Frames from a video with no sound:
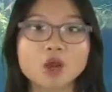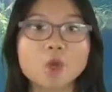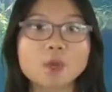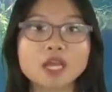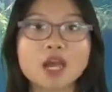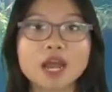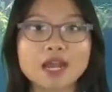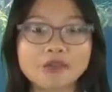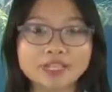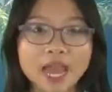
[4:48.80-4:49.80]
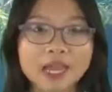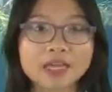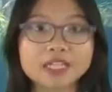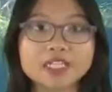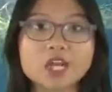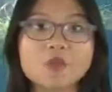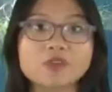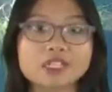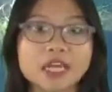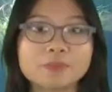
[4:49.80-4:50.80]
Stretch your body out so that your
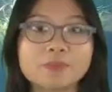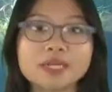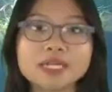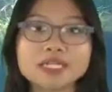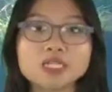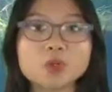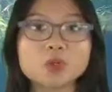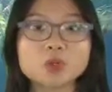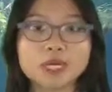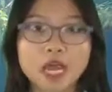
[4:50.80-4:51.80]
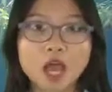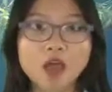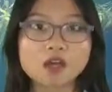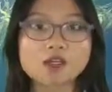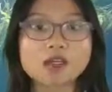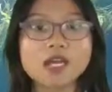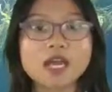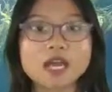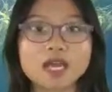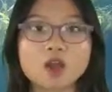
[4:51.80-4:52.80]
legs and arms are lengthened. Lift
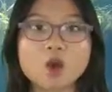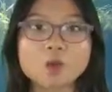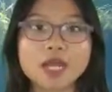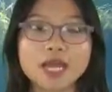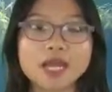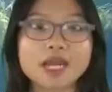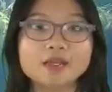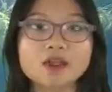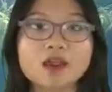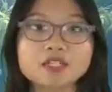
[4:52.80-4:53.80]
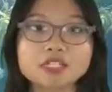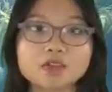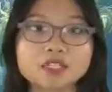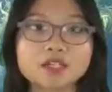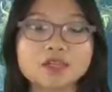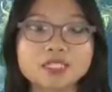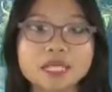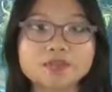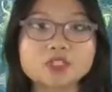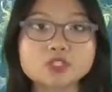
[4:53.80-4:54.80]
your hands and feet off the ground at the same
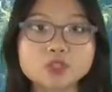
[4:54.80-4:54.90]
time.